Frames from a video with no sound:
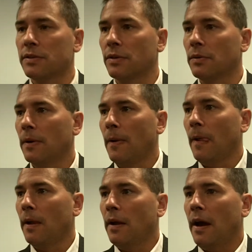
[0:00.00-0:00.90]
So
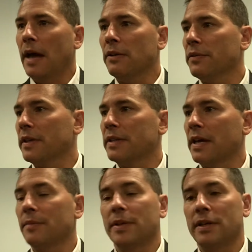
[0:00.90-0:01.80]
I don't think
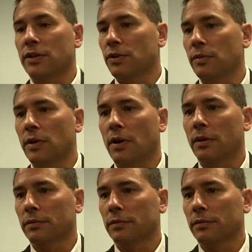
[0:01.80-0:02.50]
that'll be an issue at all.